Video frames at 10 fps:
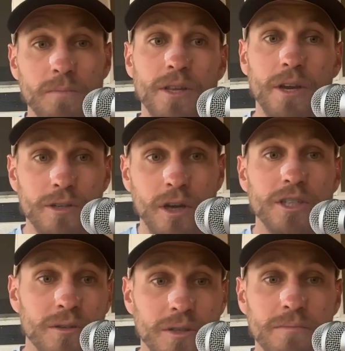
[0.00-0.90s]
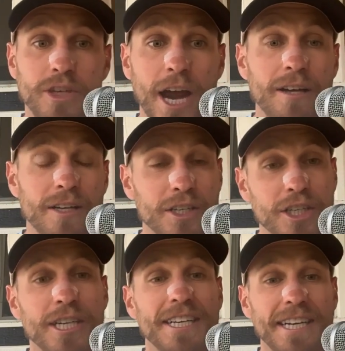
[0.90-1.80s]
but there's also some challenge
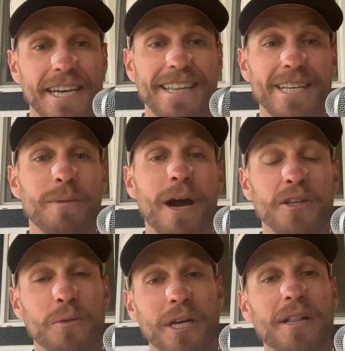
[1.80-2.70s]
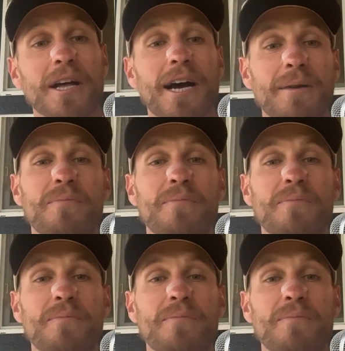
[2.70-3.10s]
in this mile 20 climb.